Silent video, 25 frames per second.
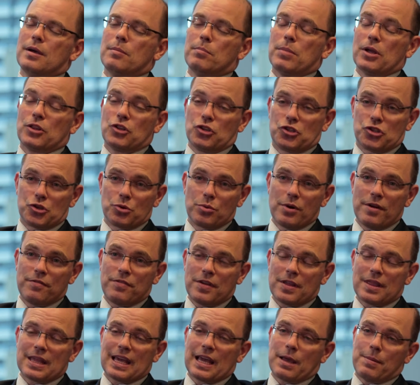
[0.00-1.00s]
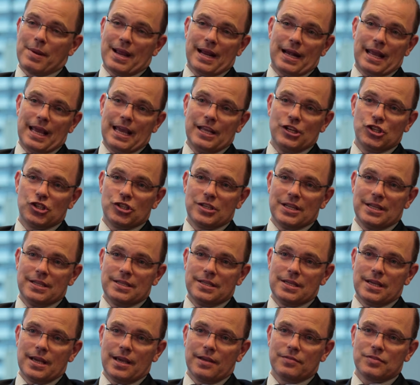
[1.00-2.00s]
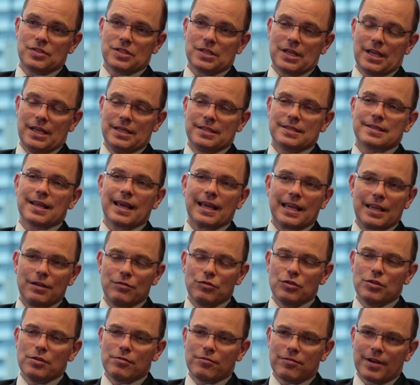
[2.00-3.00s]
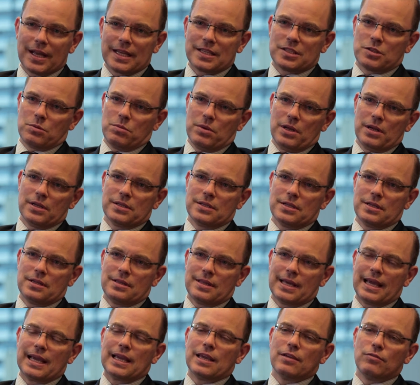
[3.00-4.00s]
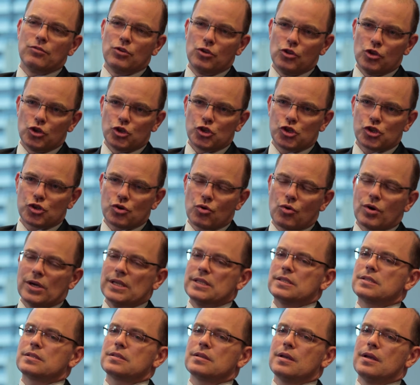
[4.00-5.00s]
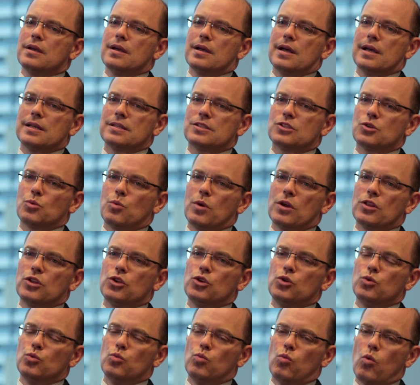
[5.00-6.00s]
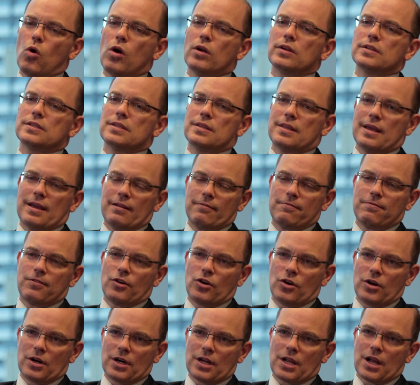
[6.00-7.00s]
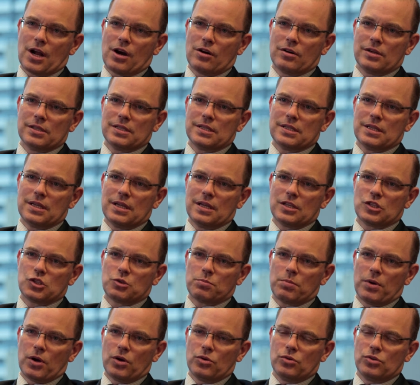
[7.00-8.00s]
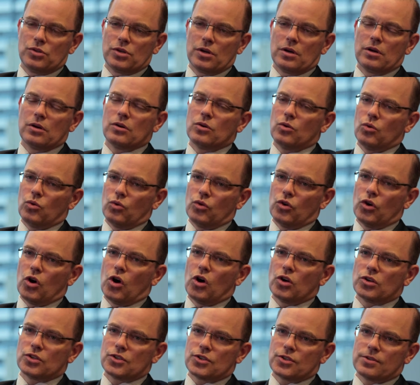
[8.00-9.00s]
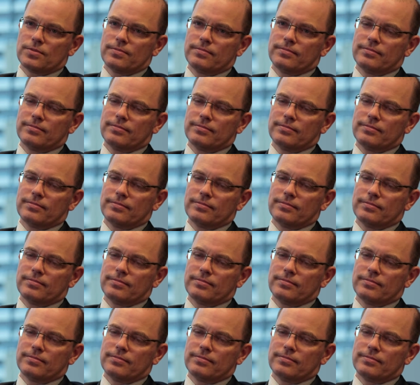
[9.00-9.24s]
But the terrific thing about hedged ETFs is they give you the flexibility. They give you the choice as to whether you want that foreign currency exposure or not.